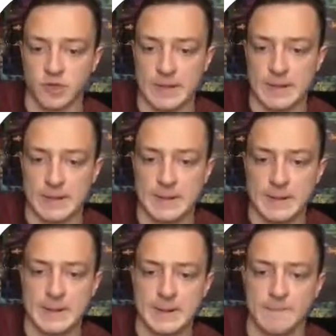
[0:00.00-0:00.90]
okay?
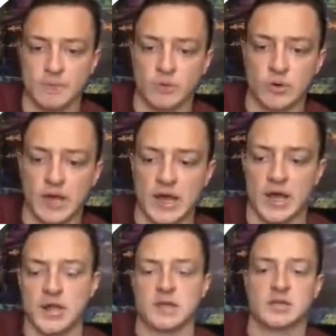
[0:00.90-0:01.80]
We want to
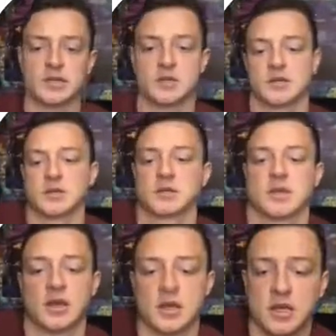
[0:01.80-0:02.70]
add it,
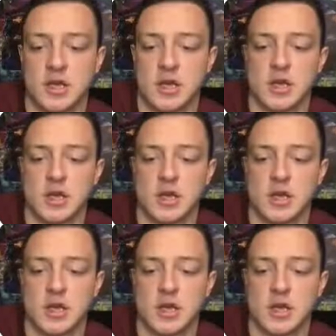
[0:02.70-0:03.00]
okay?